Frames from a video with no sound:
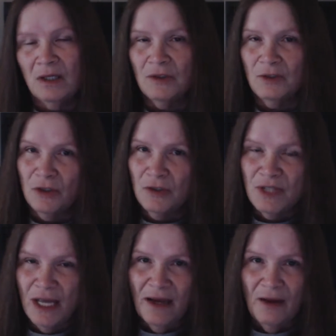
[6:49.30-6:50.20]
Turns
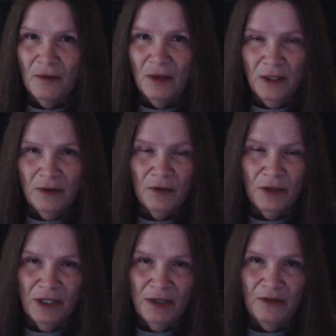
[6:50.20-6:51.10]
out, in
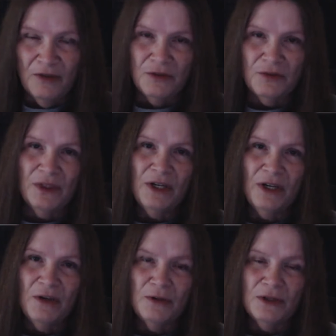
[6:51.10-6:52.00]
looking in those
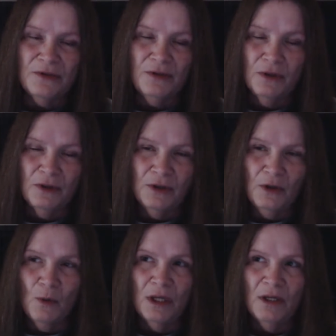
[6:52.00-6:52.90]
videos, if you look at the
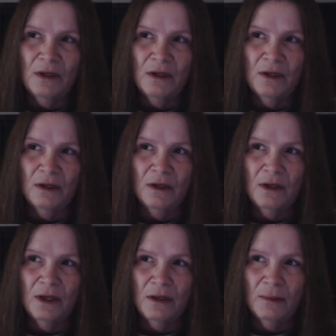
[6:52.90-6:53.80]
one
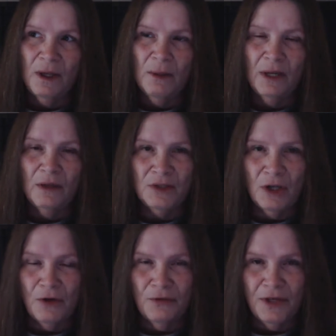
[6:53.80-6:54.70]
about
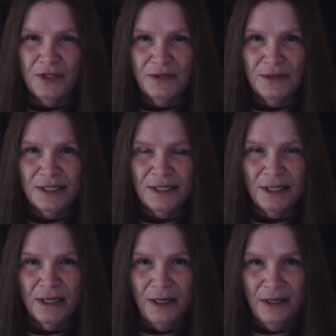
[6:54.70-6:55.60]
dolphins,
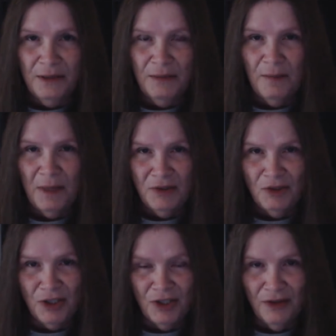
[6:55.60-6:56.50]
he
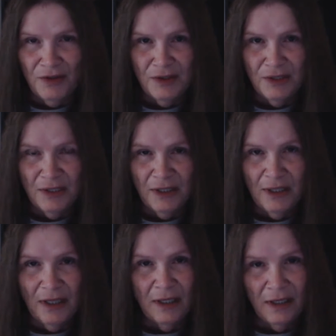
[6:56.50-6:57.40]
mentions,
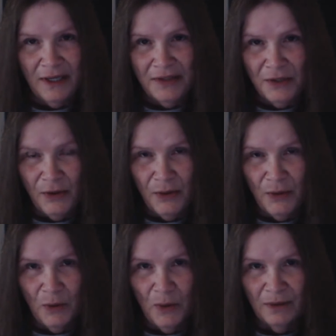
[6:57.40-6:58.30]
guess
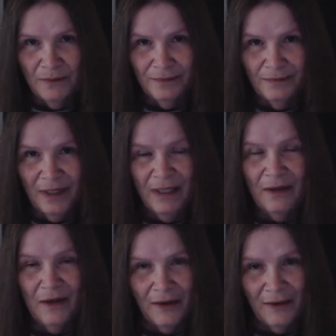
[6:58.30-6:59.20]
who?
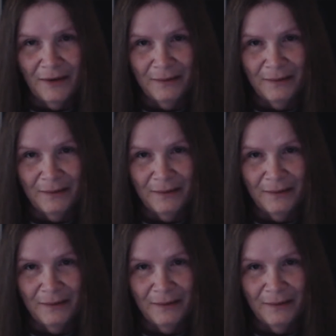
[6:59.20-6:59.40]
Inanna.